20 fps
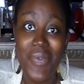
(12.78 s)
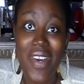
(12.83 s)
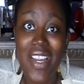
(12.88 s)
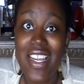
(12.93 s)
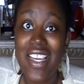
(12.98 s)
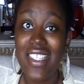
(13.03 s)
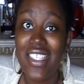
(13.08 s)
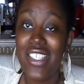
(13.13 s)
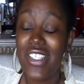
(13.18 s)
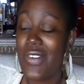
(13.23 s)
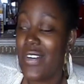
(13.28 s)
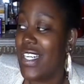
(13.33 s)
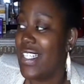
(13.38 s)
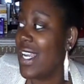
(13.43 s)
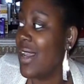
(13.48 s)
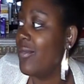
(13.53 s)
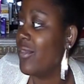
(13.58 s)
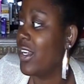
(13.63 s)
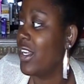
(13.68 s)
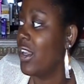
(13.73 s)
What is a story
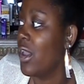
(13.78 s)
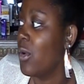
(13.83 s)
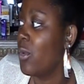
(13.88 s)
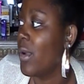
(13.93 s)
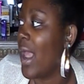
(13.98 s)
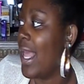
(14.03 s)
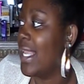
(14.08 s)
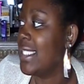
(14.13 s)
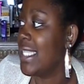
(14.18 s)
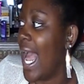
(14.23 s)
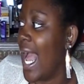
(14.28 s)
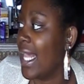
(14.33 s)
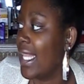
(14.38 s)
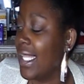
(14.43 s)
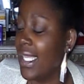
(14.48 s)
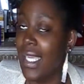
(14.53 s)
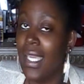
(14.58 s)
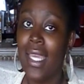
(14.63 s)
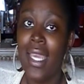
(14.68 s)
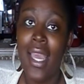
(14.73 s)
time video
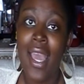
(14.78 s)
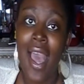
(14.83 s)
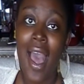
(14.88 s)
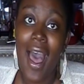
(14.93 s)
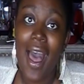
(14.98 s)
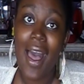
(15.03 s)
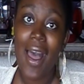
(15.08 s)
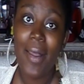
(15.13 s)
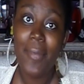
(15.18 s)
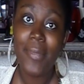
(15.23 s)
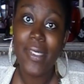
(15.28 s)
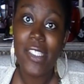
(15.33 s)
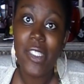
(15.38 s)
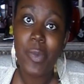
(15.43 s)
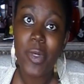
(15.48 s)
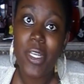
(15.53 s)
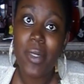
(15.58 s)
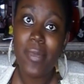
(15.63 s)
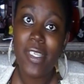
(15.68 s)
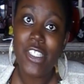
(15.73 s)
exactly? Um, it's
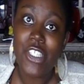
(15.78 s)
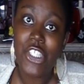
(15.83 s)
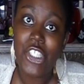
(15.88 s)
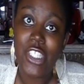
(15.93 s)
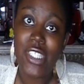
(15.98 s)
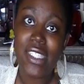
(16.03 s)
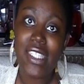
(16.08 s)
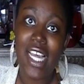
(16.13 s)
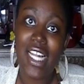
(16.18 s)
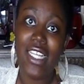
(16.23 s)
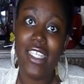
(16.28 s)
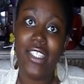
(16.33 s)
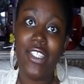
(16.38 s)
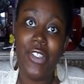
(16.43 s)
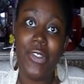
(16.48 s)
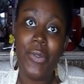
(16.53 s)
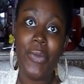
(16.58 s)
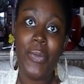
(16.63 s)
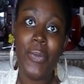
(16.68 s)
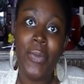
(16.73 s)
pretty much just telling
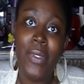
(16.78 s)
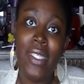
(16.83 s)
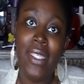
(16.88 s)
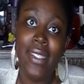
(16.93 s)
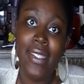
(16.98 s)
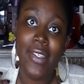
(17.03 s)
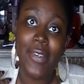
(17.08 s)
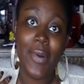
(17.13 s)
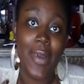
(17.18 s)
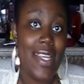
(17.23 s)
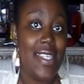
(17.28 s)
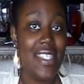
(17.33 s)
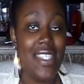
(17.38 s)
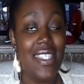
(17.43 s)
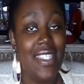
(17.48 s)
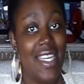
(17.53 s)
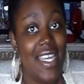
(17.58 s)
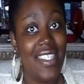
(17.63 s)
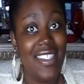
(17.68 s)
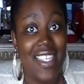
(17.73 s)
you
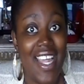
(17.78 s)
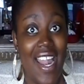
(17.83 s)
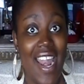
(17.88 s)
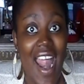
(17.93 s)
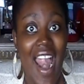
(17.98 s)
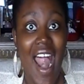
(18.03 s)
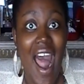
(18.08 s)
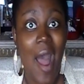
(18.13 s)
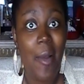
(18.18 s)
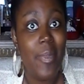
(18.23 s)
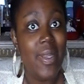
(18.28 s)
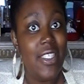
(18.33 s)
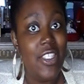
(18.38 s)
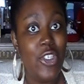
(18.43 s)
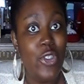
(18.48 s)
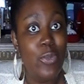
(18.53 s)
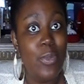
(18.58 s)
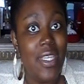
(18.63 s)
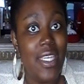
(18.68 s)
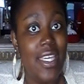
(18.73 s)
craziest things that have happened
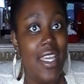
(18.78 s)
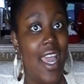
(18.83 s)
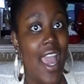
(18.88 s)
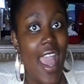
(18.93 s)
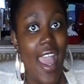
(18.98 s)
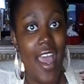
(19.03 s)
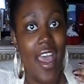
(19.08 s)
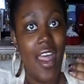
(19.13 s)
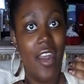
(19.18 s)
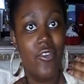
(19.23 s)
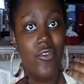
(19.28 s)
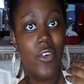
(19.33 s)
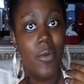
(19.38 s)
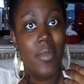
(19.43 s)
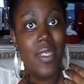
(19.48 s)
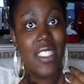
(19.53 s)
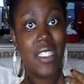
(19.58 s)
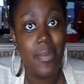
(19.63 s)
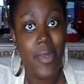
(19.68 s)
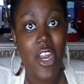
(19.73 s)
to me and
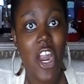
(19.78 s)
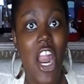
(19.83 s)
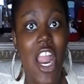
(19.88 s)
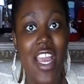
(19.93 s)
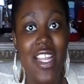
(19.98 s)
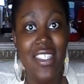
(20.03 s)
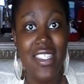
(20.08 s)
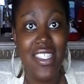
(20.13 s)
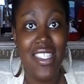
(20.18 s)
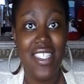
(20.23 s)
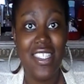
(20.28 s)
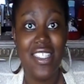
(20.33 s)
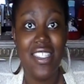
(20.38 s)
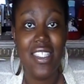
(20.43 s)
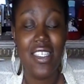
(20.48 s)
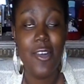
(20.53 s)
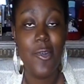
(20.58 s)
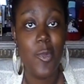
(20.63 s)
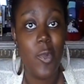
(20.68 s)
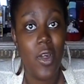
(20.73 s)
from
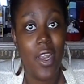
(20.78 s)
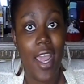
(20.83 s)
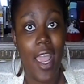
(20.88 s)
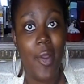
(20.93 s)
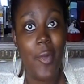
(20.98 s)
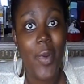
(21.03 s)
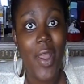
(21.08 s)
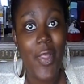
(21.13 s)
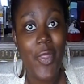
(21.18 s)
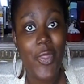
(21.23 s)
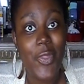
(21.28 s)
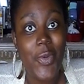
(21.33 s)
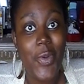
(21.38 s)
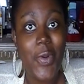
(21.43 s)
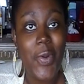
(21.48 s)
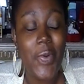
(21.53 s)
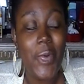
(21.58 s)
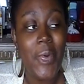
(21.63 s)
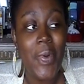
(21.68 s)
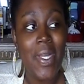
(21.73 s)
experiences of what I went
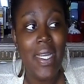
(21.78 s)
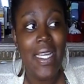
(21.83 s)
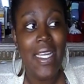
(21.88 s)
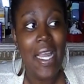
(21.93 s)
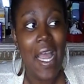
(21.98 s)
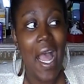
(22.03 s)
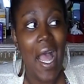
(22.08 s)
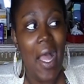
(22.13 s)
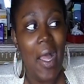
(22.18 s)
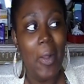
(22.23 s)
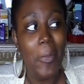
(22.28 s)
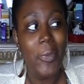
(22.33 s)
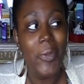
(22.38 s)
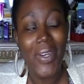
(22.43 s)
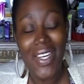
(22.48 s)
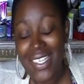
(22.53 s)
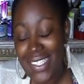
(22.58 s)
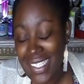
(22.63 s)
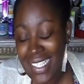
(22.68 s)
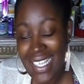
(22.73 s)
through, um,
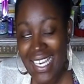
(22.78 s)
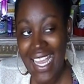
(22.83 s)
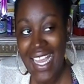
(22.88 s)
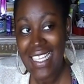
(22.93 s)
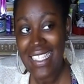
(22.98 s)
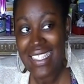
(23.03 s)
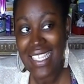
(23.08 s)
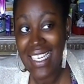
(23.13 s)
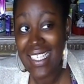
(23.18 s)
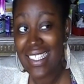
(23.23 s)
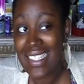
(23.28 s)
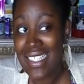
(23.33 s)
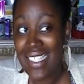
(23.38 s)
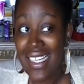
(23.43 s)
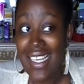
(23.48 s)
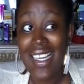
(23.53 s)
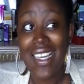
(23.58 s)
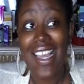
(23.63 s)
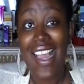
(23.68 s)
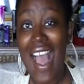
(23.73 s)
crazy things that
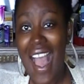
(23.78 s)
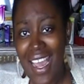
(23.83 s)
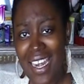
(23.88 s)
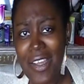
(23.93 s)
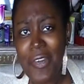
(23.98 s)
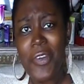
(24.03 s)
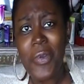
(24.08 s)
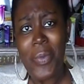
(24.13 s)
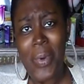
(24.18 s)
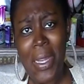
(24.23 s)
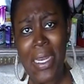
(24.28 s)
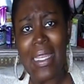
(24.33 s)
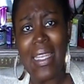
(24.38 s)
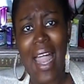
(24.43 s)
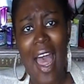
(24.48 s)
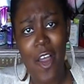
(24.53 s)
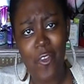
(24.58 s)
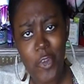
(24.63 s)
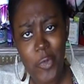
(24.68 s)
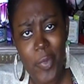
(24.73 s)
it's kind of you want to
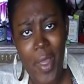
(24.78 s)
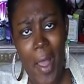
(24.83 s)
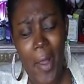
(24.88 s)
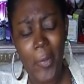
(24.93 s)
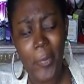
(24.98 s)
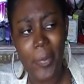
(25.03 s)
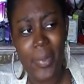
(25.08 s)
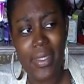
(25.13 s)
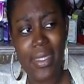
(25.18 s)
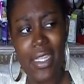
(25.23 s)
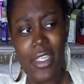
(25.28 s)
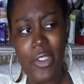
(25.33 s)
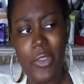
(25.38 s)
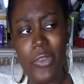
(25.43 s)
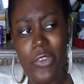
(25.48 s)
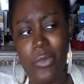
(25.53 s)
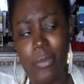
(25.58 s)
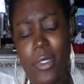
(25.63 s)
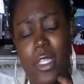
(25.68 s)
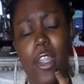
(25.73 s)
laugh about, but then
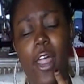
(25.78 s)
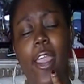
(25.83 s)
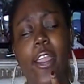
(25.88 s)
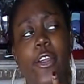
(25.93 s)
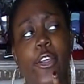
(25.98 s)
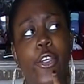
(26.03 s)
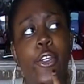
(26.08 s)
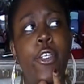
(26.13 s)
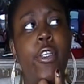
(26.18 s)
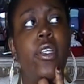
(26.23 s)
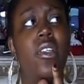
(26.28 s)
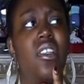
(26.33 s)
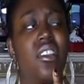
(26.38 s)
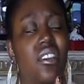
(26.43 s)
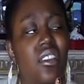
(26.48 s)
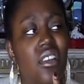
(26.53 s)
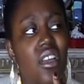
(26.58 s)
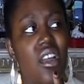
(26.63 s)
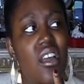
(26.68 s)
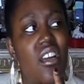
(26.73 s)
you just be like,
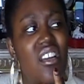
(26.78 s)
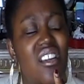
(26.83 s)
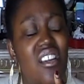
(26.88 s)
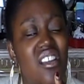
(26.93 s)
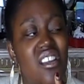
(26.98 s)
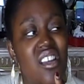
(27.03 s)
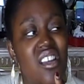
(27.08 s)
huh